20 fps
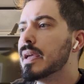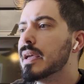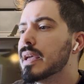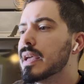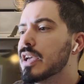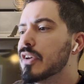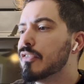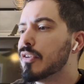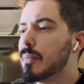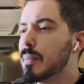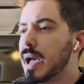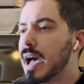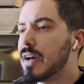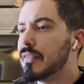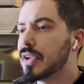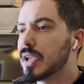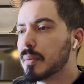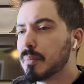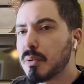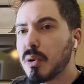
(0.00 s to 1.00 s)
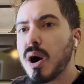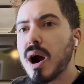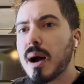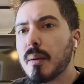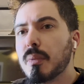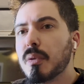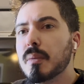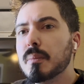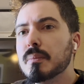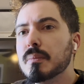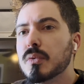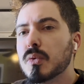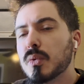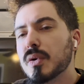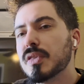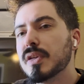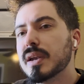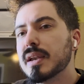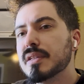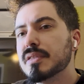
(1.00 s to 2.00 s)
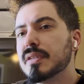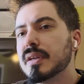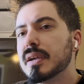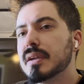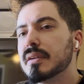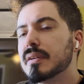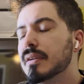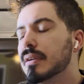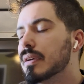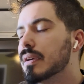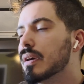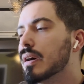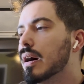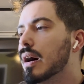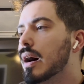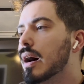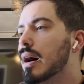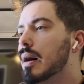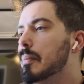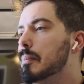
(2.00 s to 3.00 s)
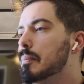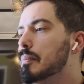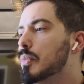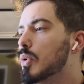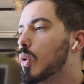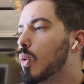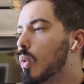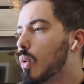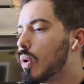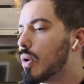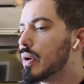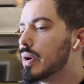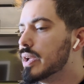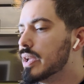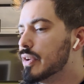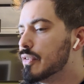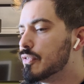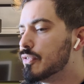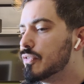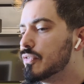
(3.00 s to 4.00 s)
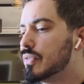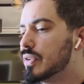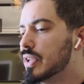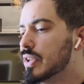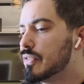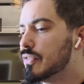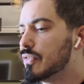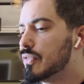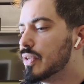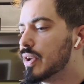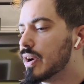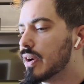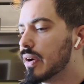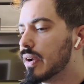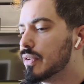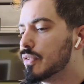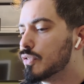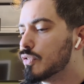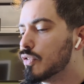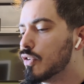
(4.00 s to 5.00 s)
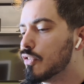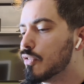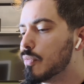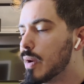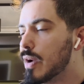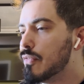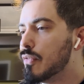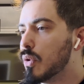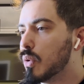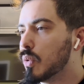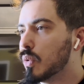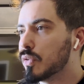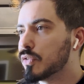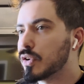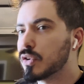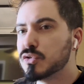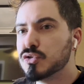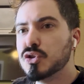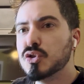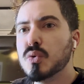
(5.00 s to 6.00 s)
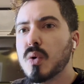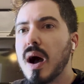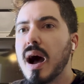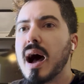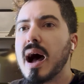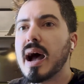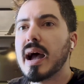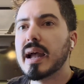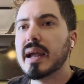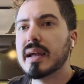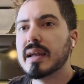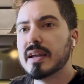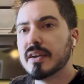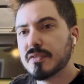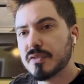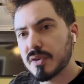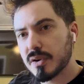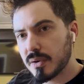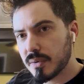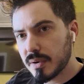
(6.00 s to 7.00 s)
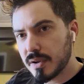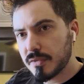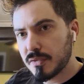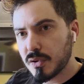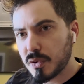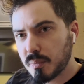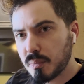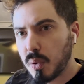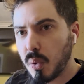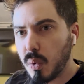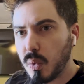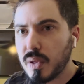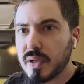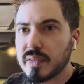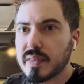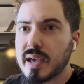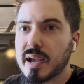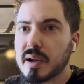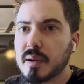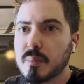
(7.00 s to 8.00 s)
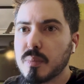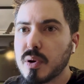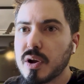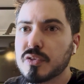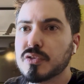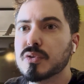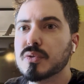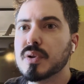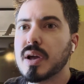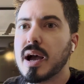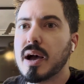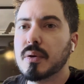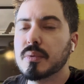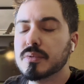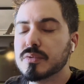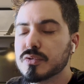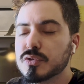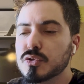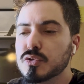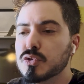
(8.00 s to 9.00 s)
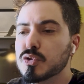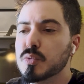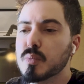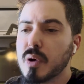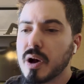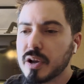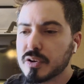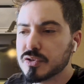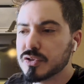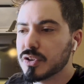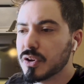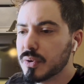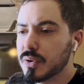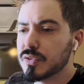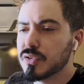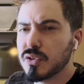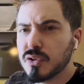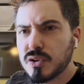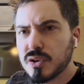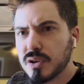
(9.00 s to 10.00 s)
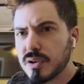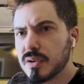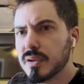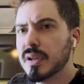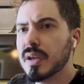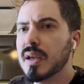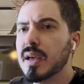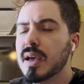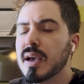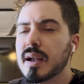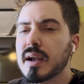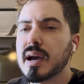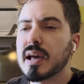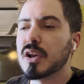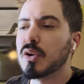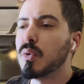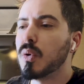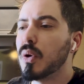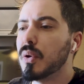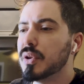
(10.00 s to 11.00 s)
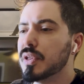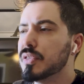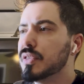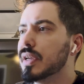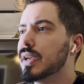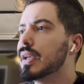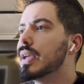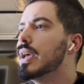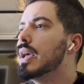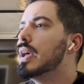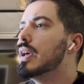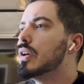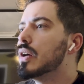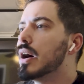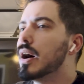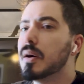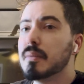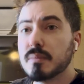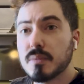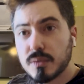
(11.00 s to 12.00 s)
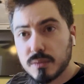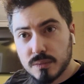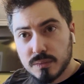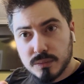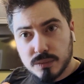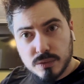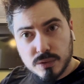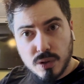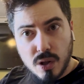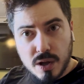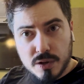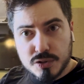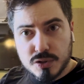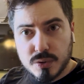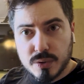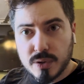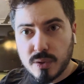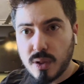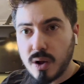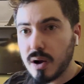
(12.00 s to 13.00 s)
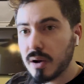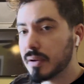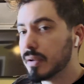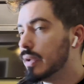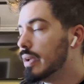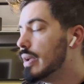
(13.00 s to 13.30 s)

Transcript: if I'm having a problem with anything, or if my vocals are too high, if they're pulling that compressor down too much. So it's a good kind of quality thing. Long story long,